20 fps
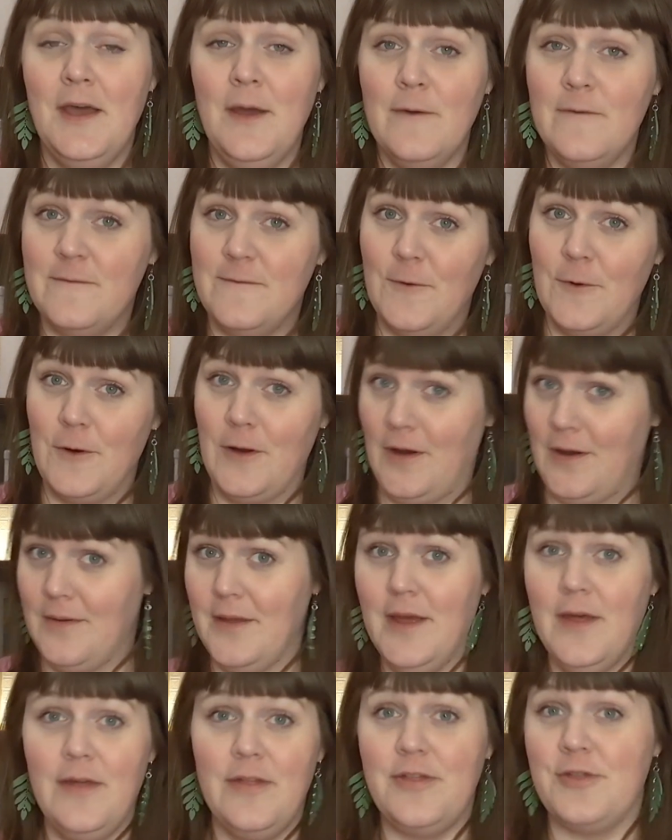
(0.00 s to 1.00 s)
for
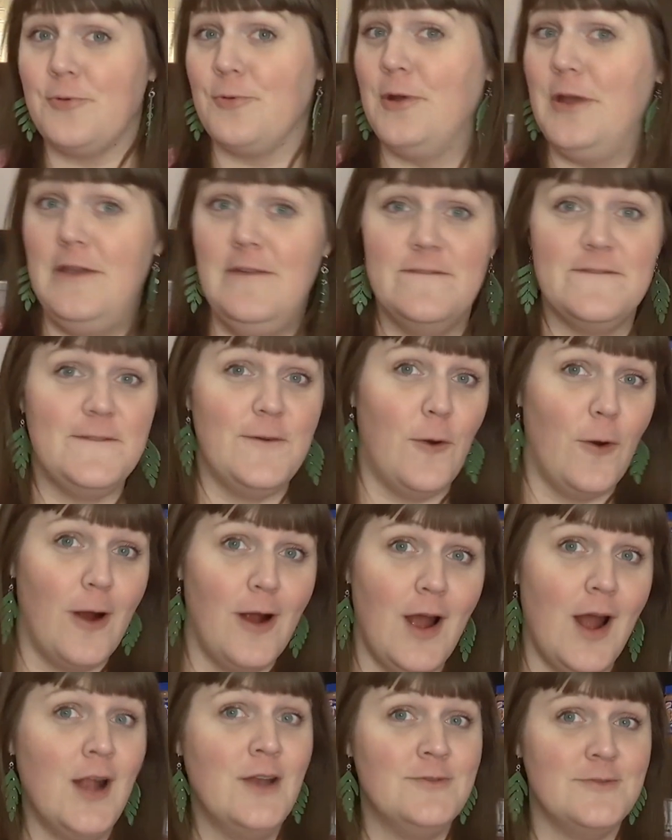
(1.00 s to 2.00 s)
300,
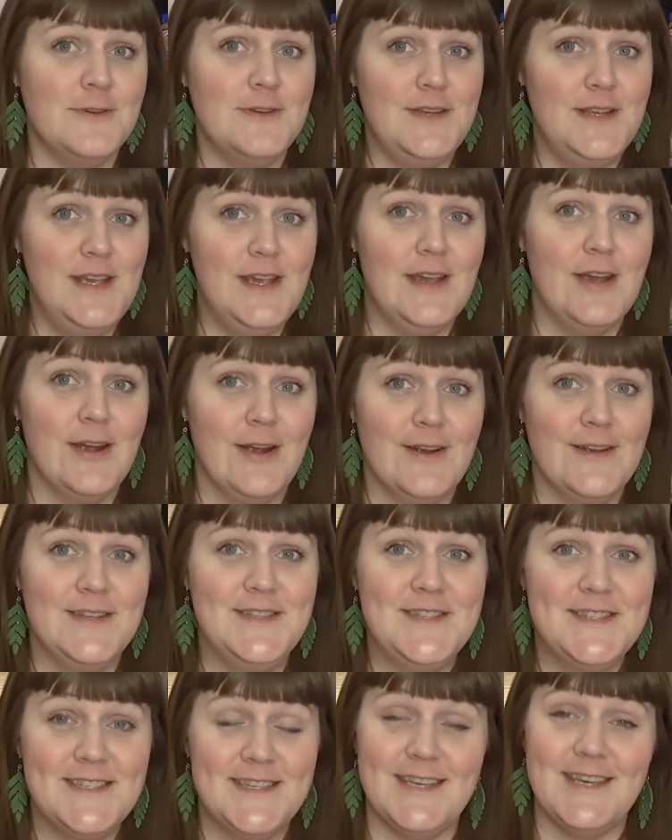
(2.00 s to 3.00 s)
400
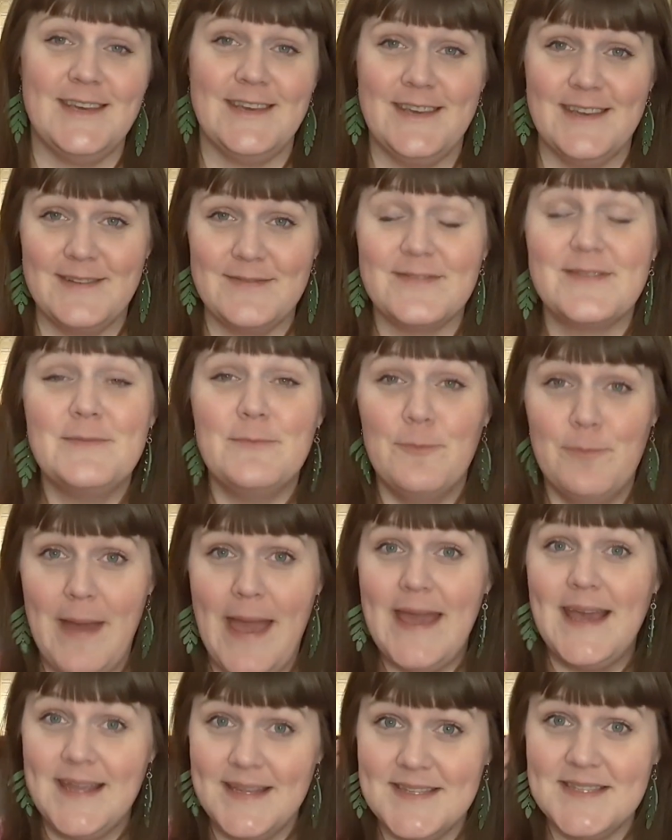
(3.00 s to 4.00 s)
years to
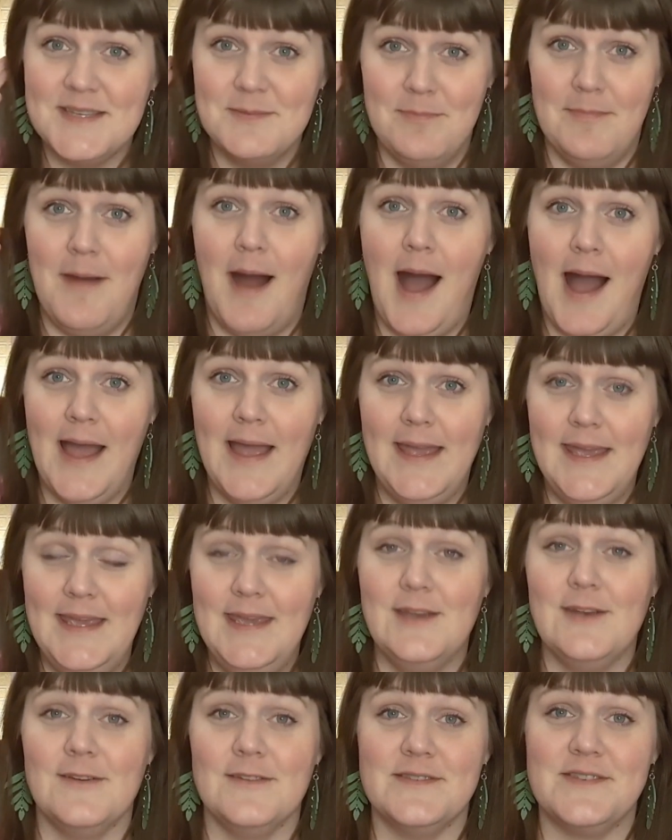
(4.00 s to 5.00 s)
make it to my
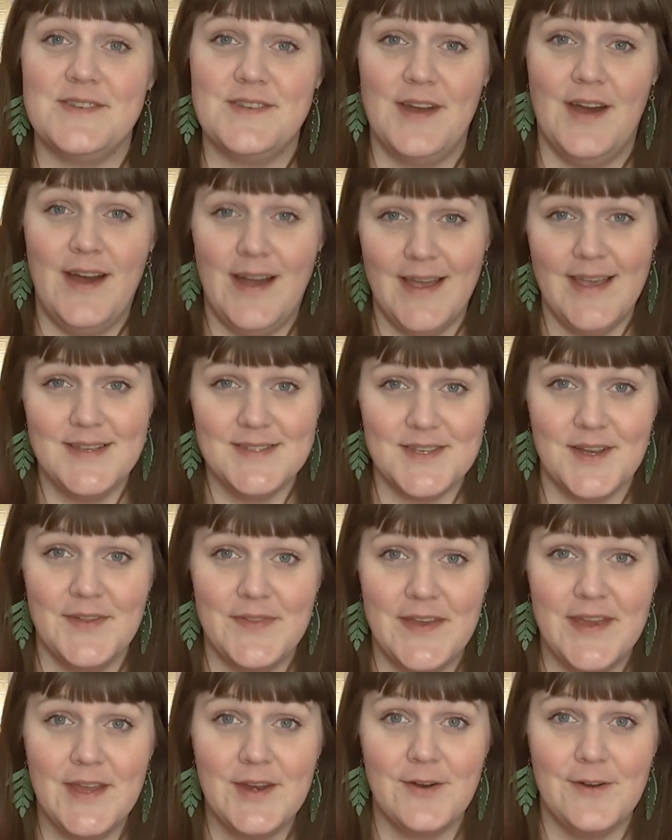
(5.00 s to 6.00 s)
ears and eyes on
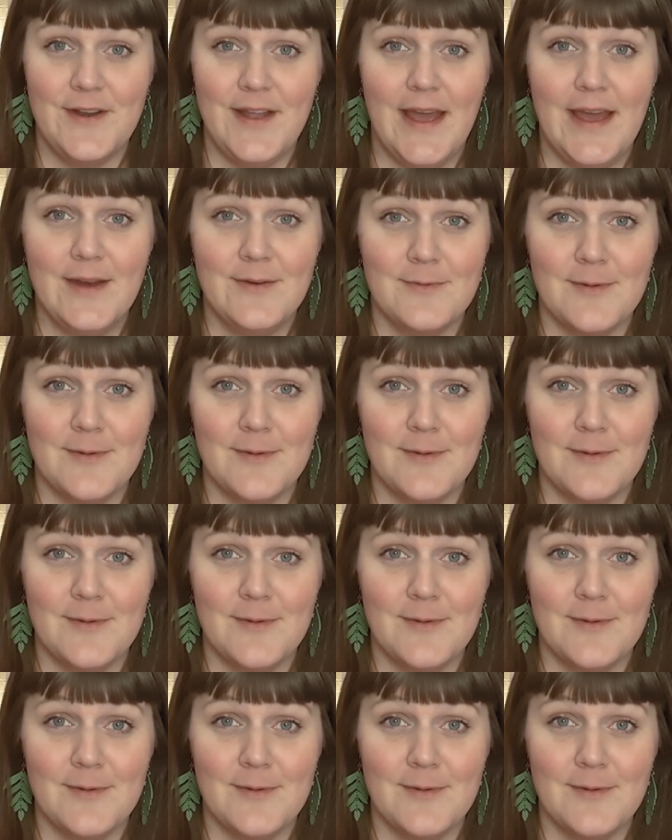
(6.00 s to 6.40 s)
the internet,